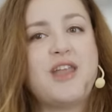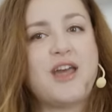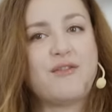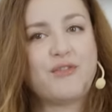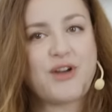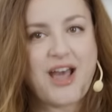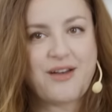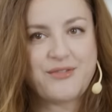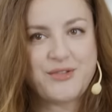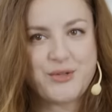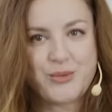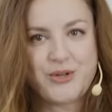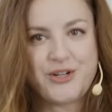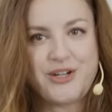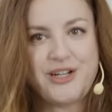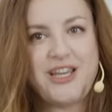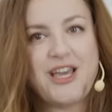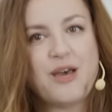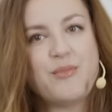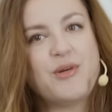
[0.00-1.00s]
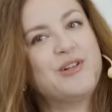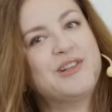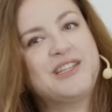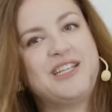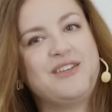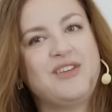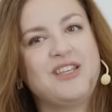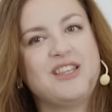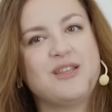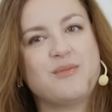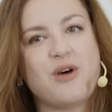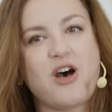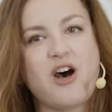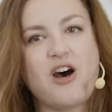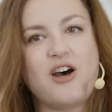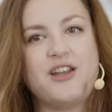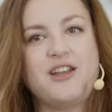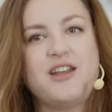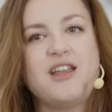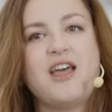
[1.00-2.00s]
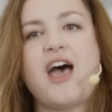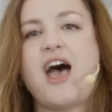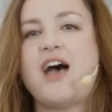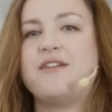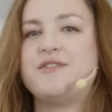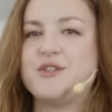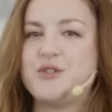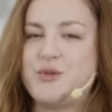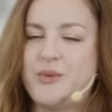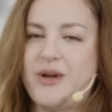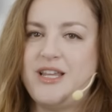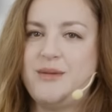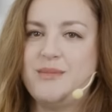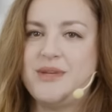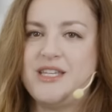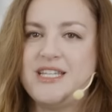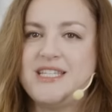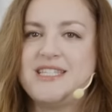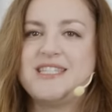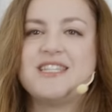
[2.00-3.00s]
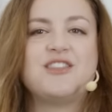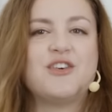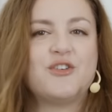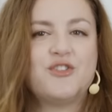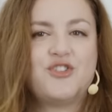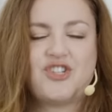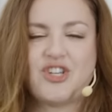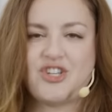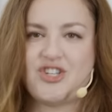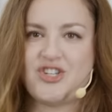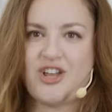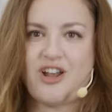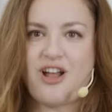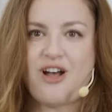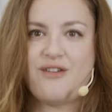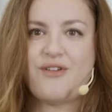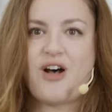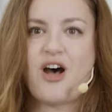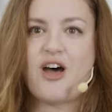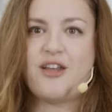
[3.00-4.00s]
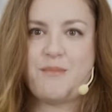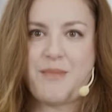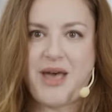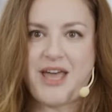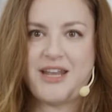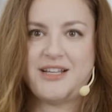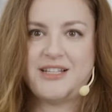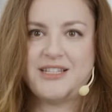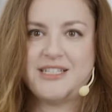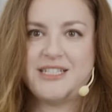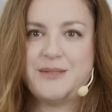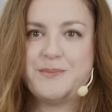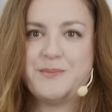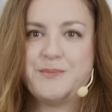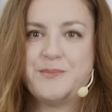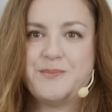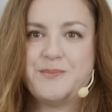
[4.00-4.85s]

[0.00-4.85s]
never have to worry about leaving them on. After 20 minutes, they'll just shut off automatically.